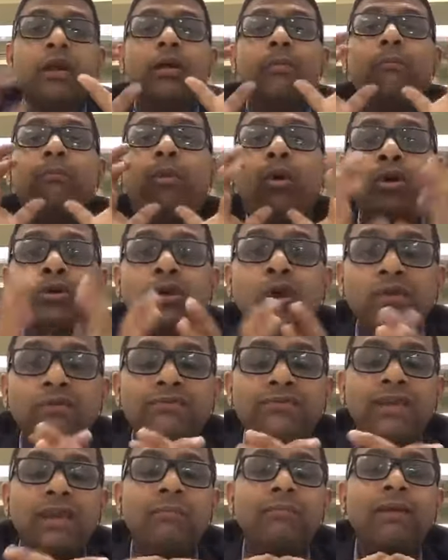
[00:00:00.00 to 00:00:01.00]
Both of
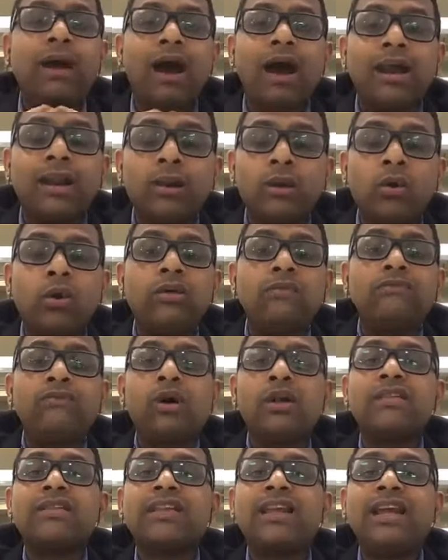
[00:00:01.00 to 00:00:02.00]
them are known for
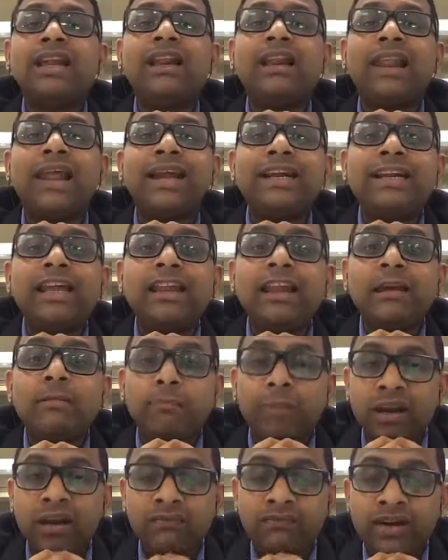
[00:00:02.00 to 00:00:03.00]
skin lightening
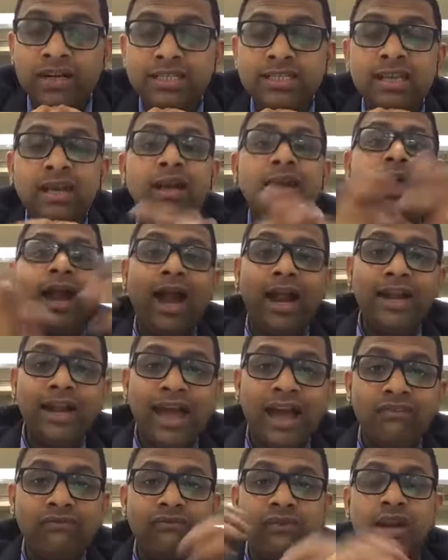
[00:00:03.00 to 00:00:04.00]
benefits and
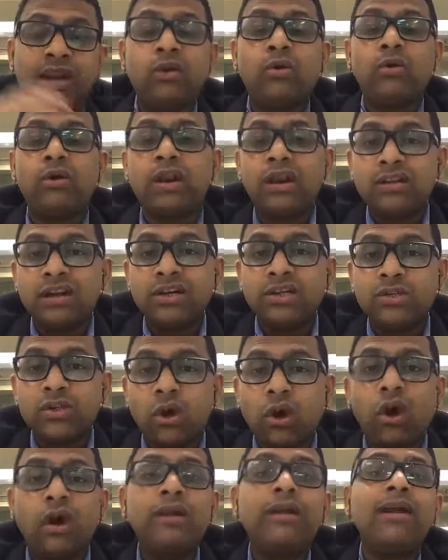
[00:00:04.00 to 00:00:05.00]
have very good results
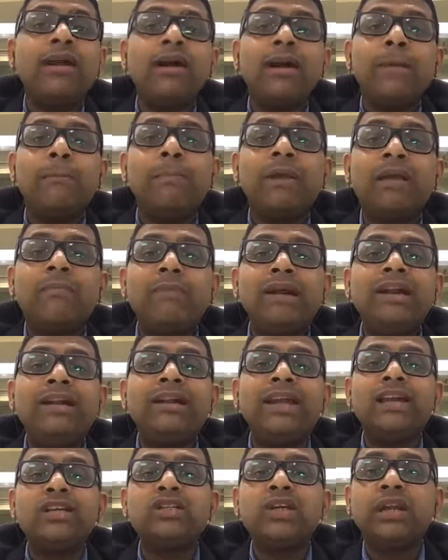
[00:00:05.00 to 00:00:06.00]
on
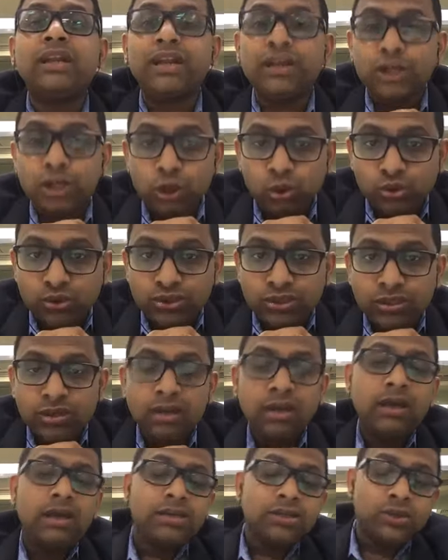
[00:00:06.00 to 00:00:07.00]
pigmentation issues.
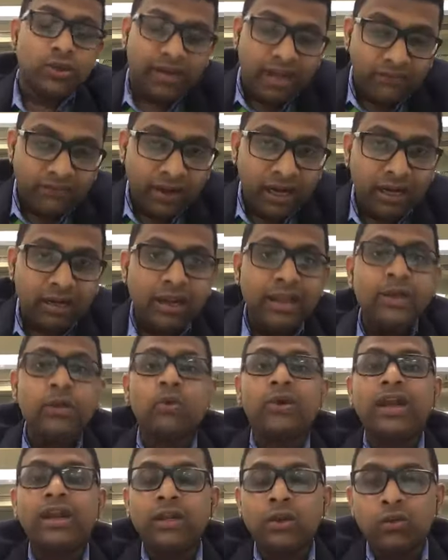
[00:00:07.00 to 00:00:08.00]
So definitely you
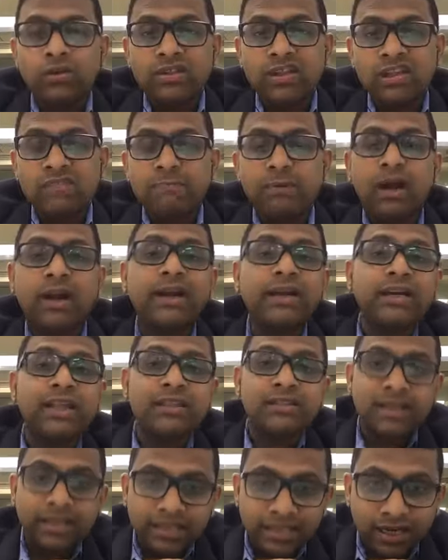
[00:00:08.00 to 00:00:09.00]
can use this product in
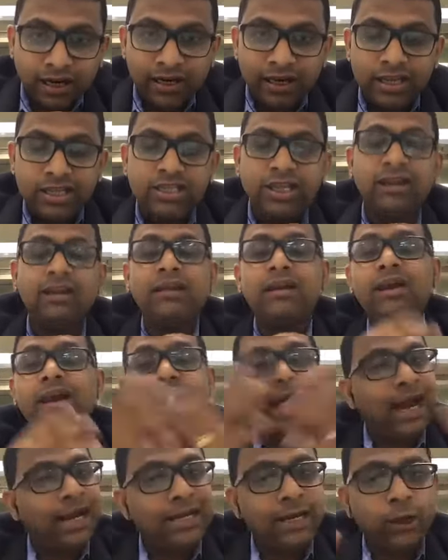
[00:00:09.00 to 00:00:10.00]
such a condition
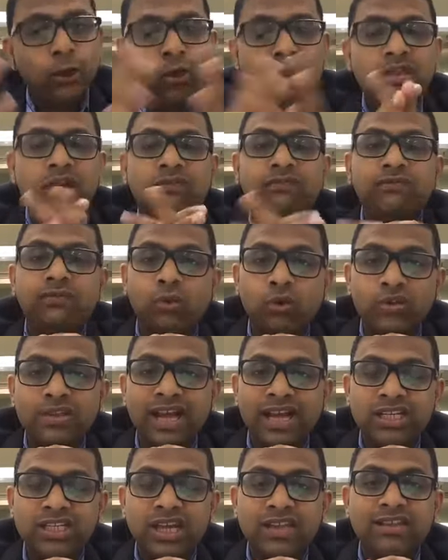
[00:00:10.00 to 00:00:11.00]
at a dose of 2
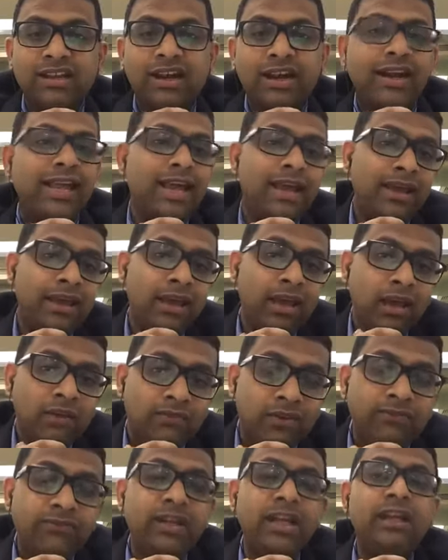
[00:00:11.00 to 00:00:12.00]
sachets in a day,
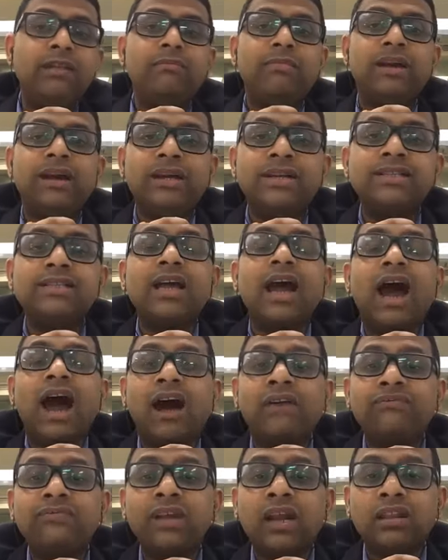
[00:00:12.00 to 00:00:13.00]
15 minutes
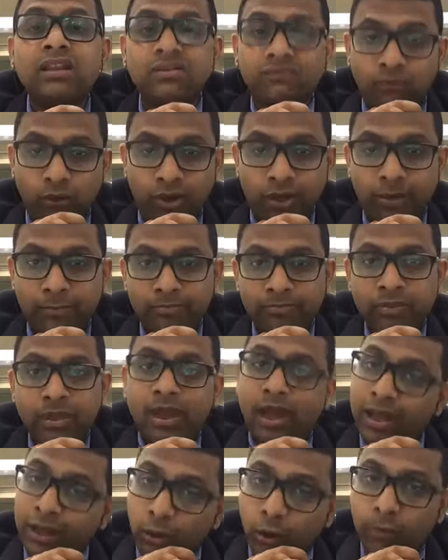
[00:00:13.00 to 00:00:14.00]
after the food.
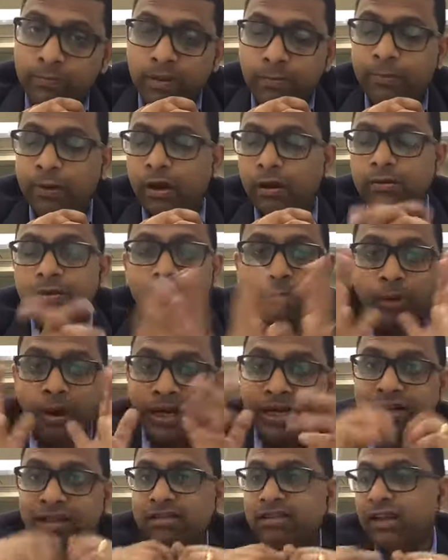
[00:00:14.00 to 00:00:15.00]
I hope the
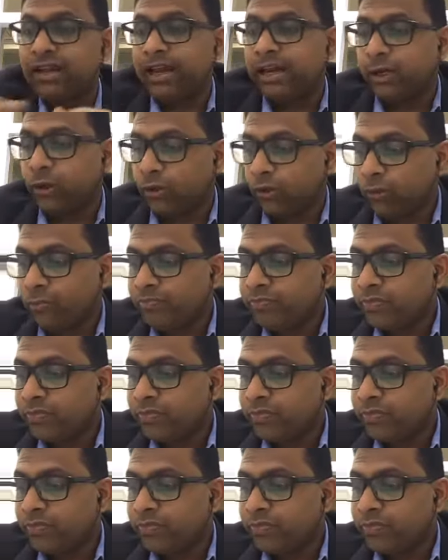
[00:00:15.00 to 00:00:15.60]
point is clear to you.